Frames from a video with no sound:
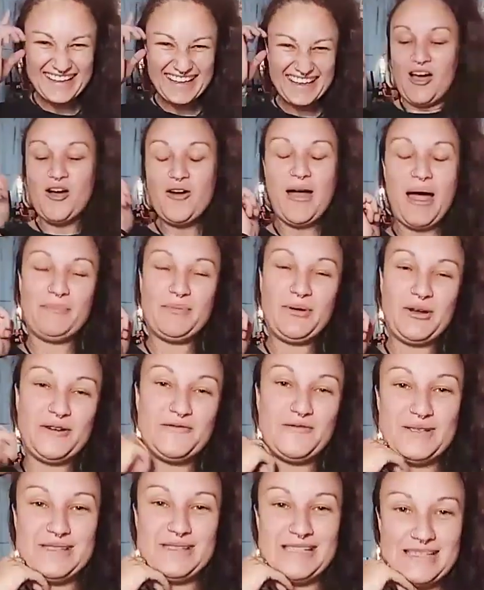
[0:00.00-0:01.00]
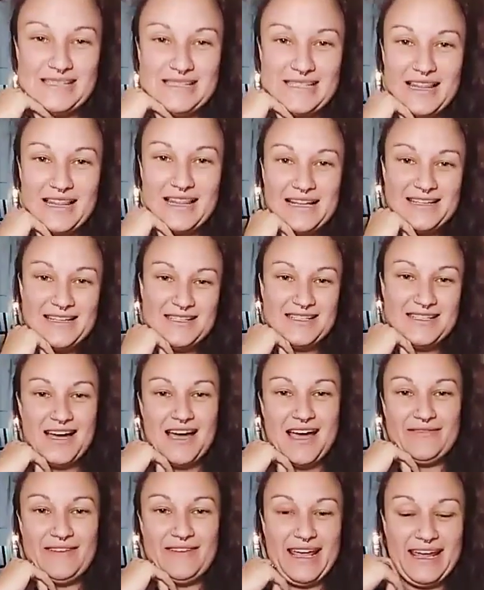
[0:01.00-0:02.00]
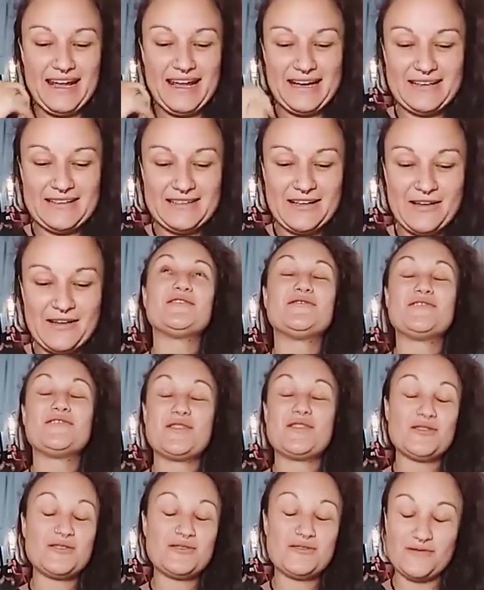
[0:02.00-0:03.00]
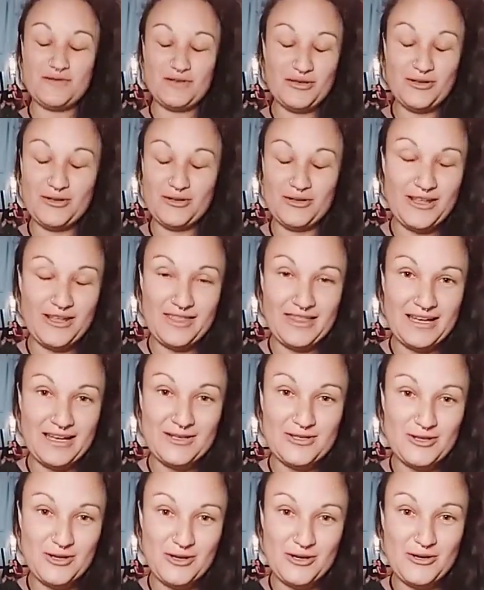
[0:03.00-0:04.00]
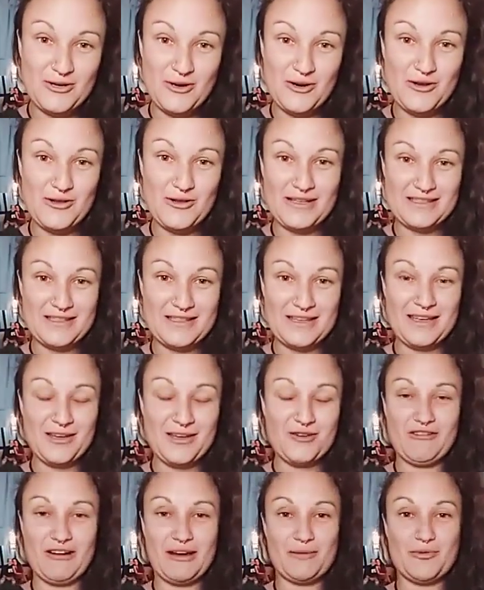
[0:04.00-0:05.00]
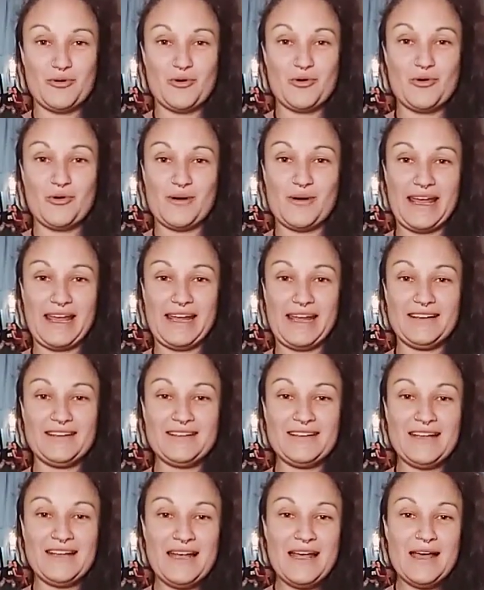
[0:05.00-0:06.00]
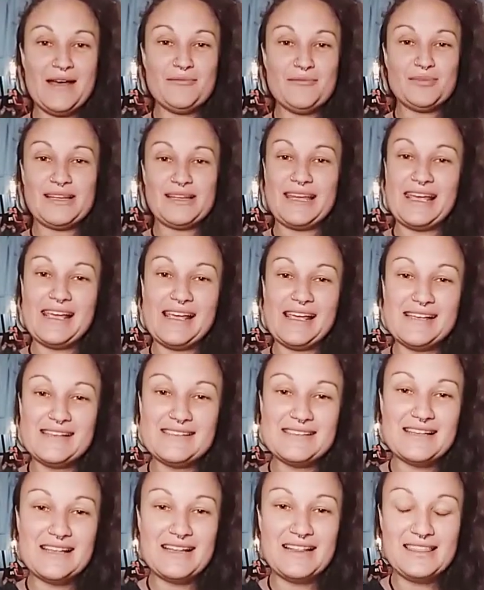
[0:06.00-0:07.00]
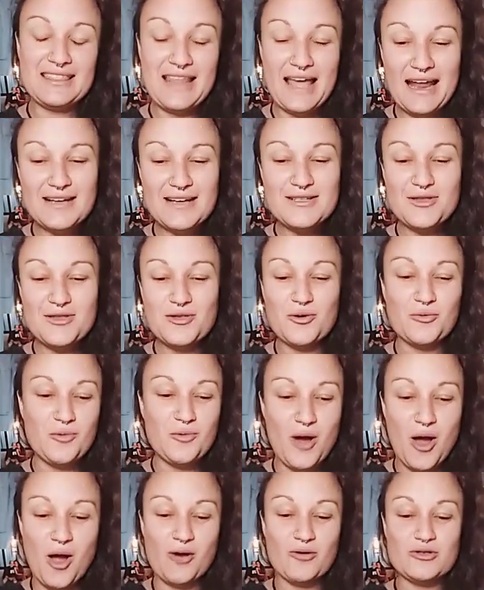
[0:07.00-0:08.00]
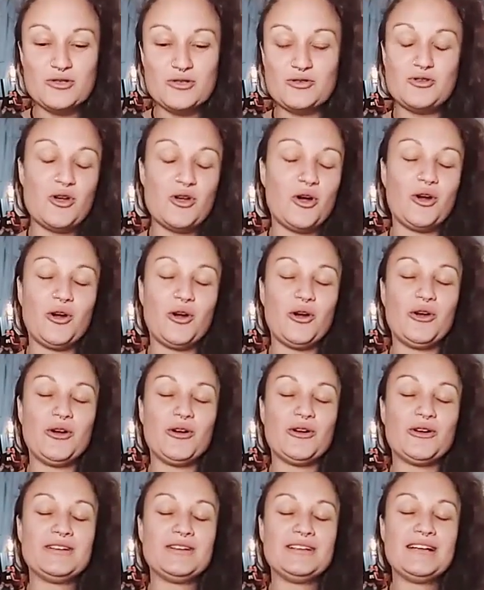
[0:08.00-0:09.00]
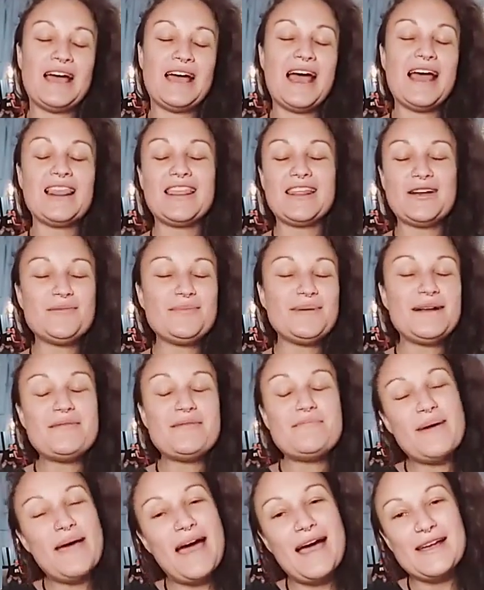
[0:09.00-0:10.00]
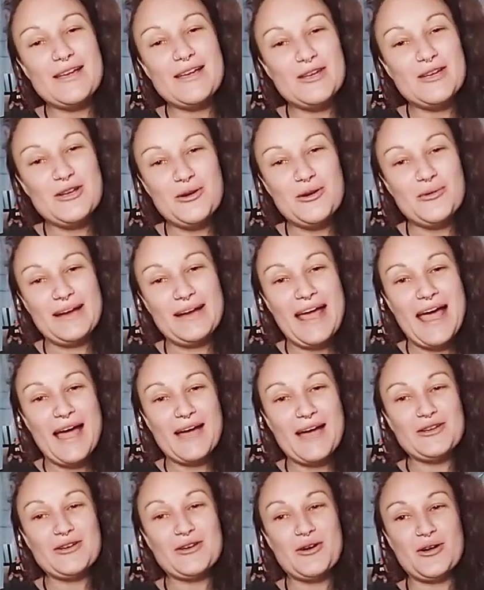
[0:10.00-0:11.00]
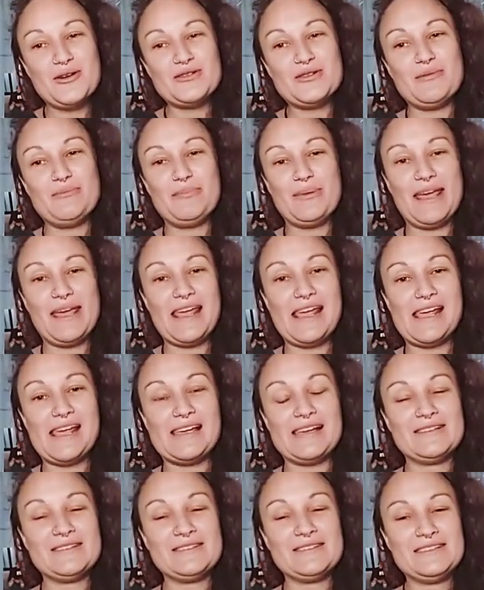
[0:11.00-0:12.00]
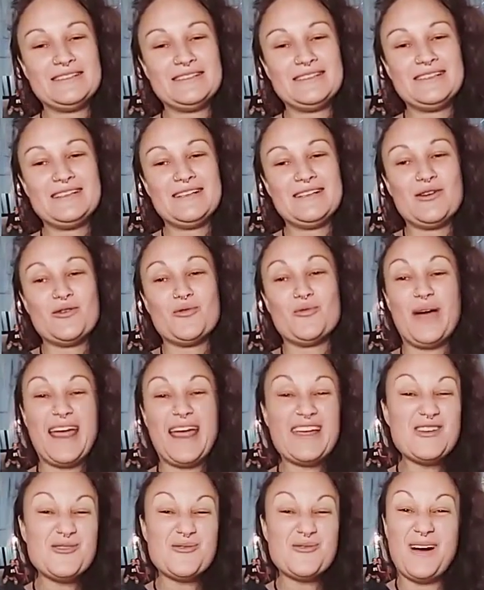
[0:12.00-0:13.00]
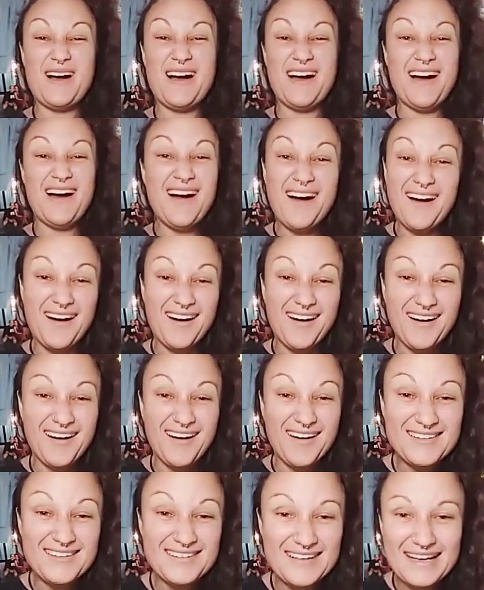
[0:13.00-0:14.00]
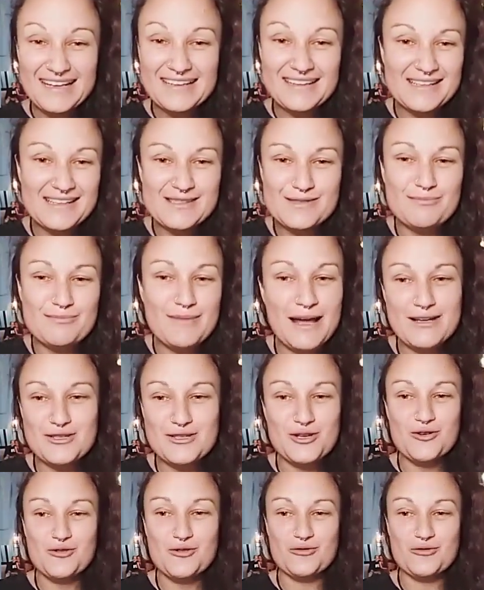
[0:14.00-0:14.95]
All right, beautiful sister, let's dive in. For those of you that don't know this incredible queen, please let the world know a little bit about you and how you got to be where you are in this magical